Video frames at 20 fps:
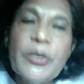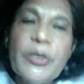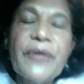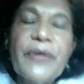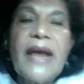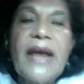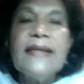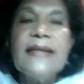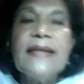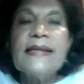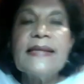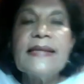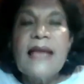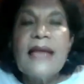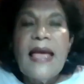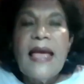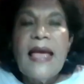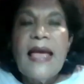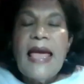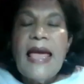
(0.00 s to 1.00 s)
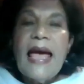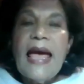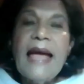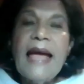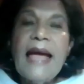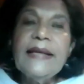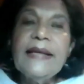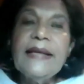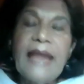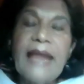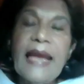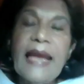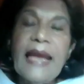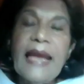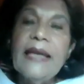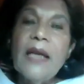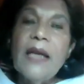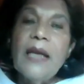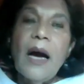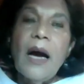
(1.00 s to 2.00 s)
rights. And
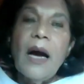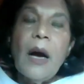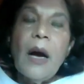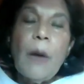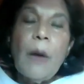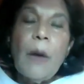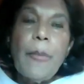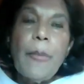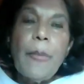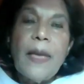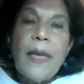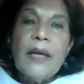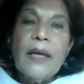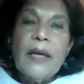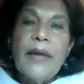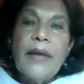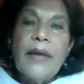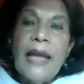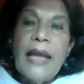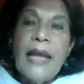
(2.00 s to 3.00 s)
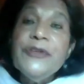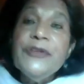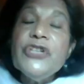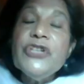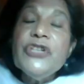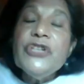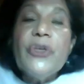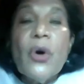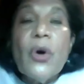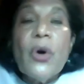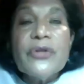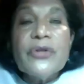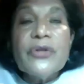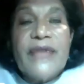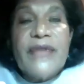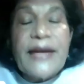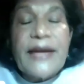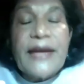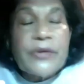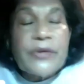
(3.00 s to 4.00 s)
again, NGOs
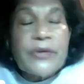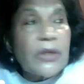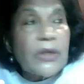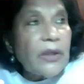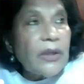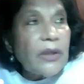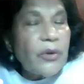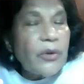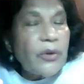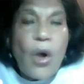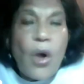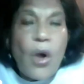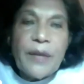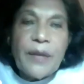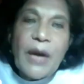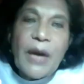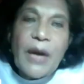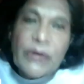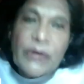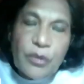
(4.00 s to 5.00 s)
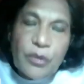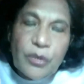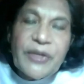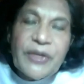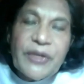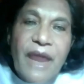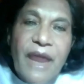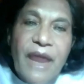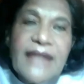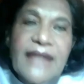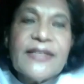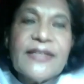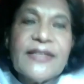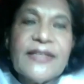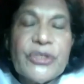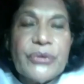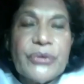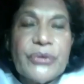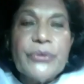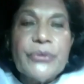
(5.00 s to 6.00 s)
that talk about human rights
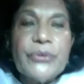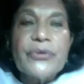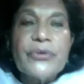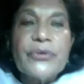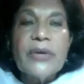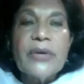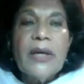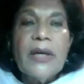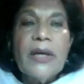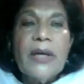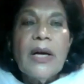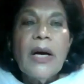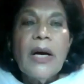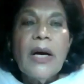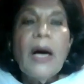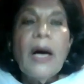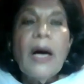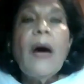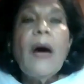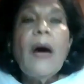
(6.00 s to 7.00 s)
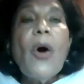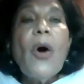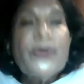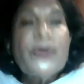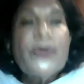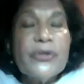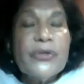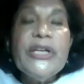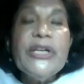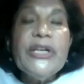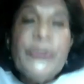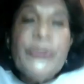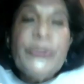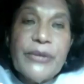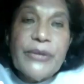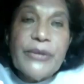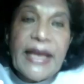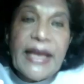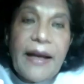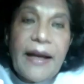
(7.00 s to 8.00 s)
issues also need to
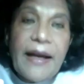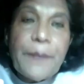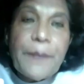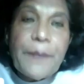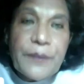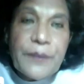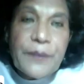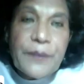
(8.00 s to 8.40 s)
take up